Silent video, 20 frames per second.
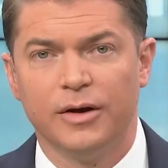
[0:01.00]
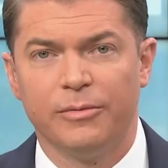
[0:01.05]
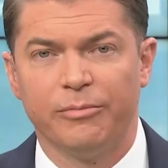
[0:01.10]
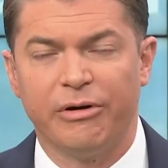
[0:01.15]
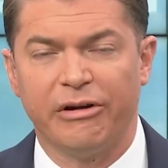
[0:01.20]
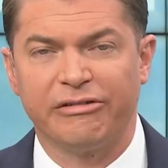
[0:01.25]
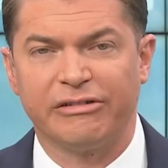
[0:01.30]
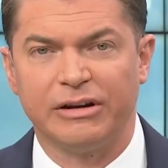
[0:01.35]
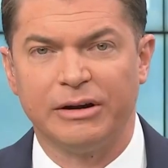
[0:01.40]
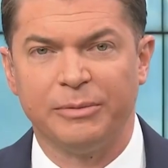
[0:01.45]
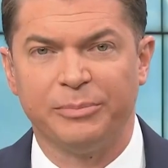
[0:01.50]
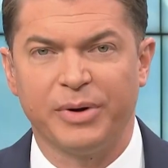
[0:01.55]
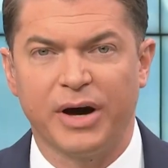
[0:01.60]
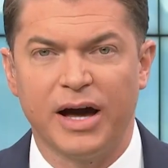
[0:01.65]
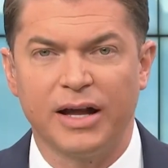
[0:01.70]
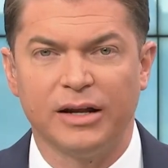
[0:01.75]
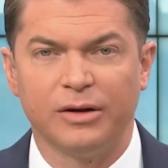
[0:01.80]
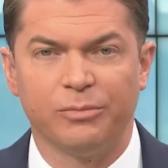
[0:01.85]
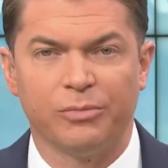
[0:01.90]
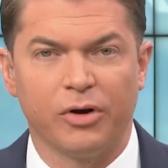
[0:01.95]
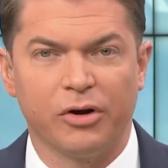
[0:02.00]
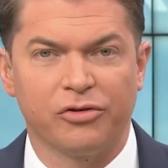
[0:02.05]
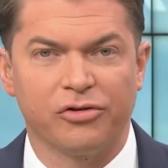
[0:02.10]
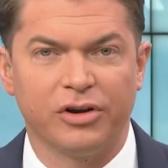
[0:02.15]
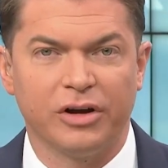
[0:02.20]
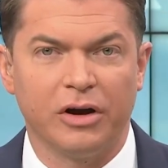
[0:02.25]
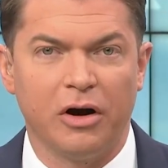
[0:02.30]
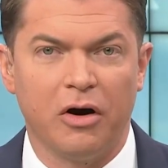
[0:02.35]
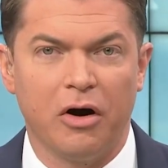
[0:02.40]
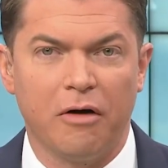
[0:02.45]
President Biden brushing
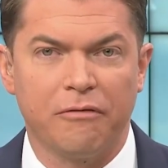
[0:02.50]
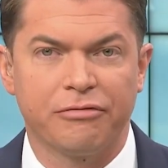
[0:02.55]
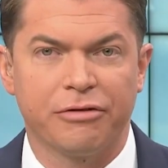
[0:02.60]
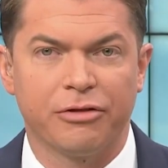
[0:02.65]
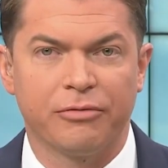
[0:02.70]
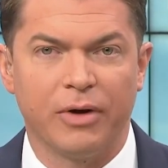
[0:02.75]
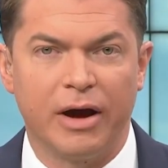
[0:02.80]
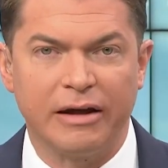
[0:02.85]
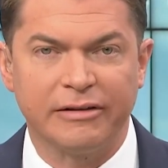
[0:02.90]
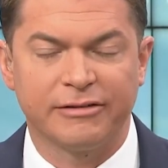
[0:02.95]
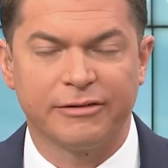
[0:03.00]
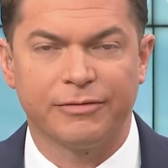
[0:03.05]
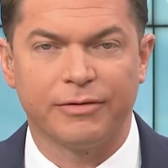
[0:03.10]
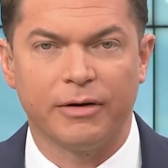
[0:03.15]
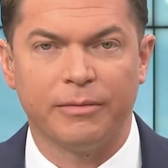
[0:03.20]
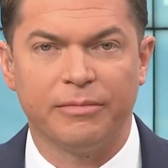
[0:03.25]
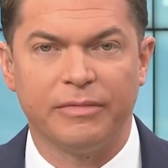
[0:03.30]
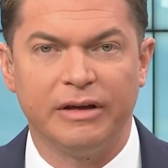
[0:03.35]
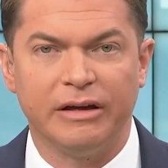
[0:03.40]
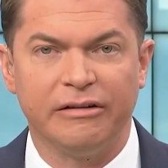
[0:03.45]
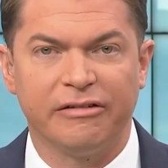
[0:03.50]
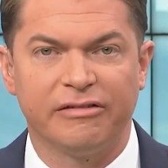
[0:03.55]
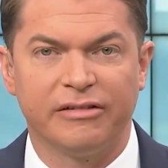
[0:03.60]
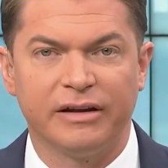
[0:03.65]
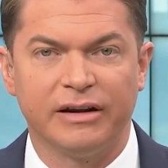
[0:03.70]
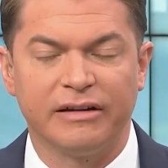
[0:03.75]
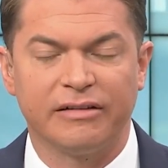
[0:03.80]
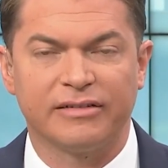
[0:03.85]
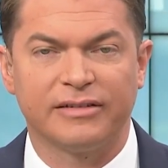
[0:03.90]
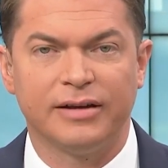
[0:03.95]
off threats from the
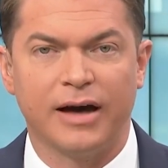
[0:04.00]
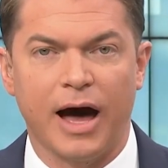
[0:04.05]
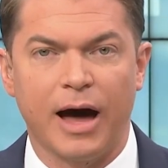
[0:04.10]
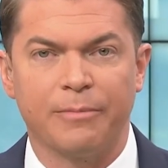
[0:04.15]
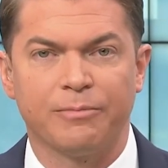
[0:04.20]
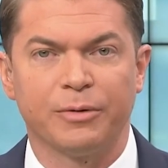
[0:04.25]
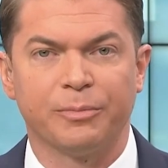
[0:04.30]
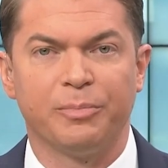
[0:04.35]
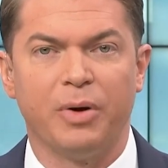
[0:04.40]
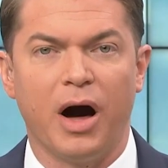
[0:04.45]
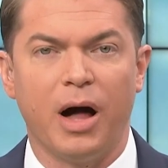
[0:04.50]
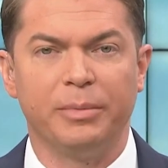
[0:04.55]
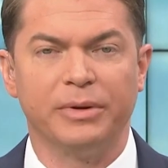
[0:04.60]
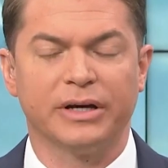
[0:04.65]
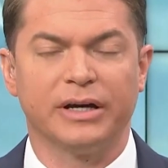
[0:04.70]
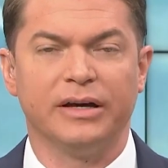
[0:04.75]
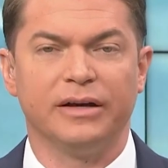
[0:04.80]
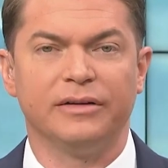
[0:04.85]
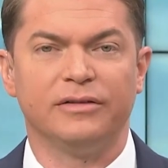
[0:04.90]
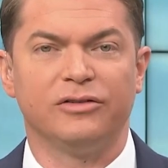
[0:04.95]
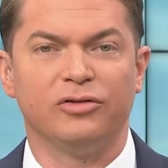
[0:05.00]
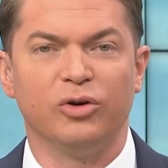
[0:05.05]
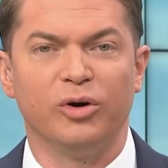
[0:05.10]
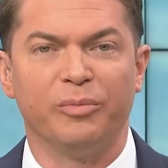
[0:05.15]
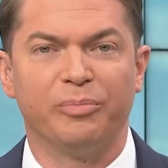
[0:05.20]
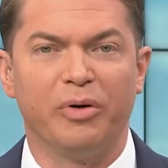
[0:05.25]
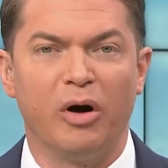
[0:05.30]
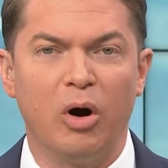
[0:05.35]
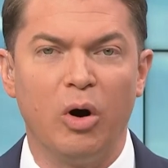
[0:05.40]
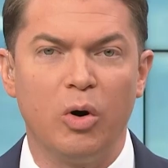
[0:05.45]
Senate's top Republican to
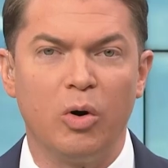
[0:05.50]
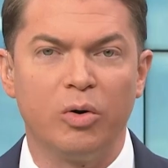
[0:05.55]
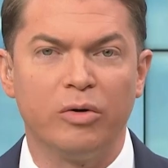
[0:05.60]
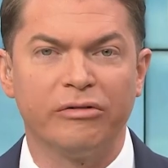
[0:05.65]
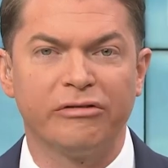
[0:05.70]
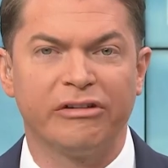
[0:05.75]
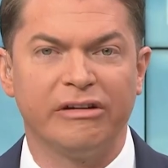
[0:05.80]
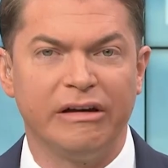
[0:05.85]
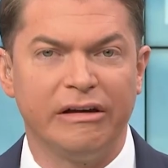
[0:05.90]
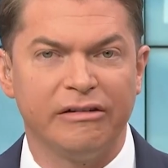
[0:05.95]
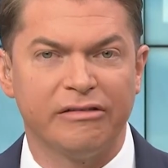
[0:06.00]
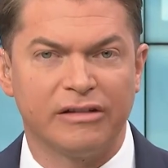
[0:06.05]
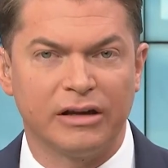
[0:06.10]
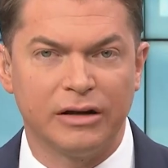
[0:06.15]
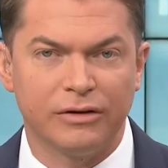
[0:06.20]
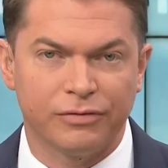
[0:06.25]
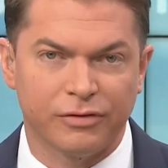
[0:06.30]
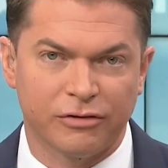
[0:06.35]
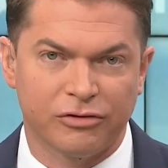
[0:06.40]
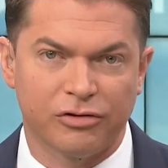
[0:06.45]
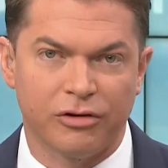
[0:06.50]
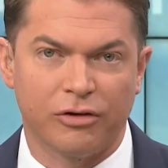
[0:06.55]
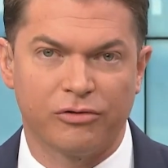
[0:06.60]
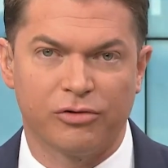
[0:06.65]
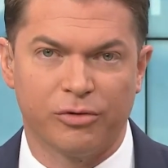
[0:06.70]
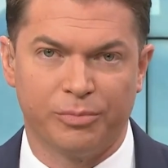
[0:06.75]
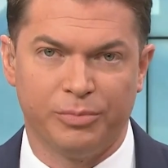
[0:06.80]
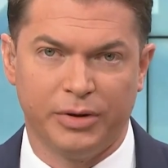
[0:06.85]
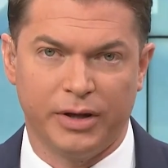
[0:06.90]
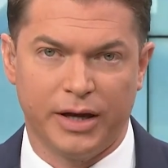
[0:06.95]
oppose his infrastructure
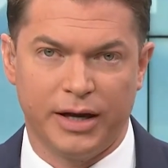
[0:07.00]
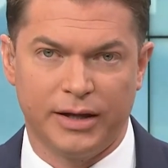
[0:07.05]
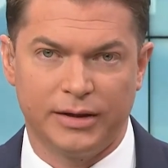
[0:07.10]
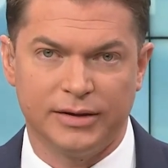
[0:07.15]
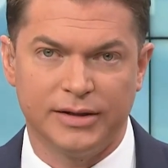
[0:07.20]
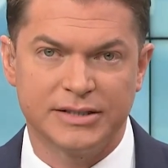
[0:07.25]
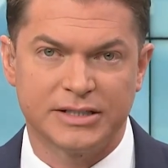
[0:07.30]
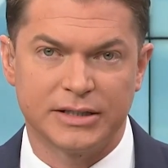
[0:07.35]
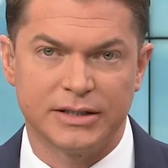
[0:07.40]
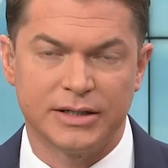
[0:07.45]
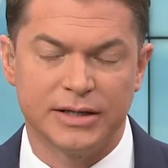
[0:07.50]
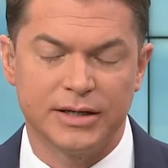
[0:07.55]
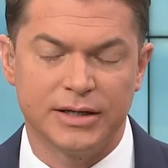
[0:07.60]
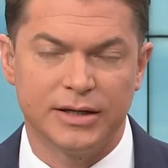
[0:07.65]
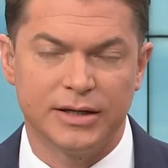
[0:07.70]
plan. Listen.